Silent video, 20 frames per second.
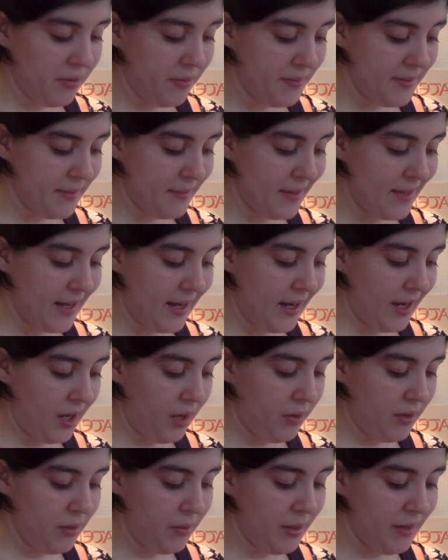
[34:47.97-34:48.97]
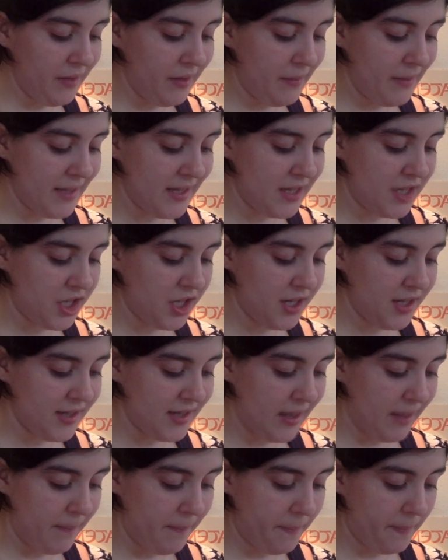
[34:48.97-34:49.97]
rooms up there, and only one of them has
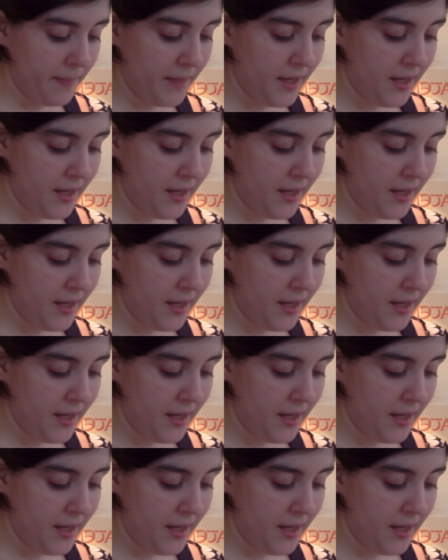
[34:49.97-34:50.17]
shutters up.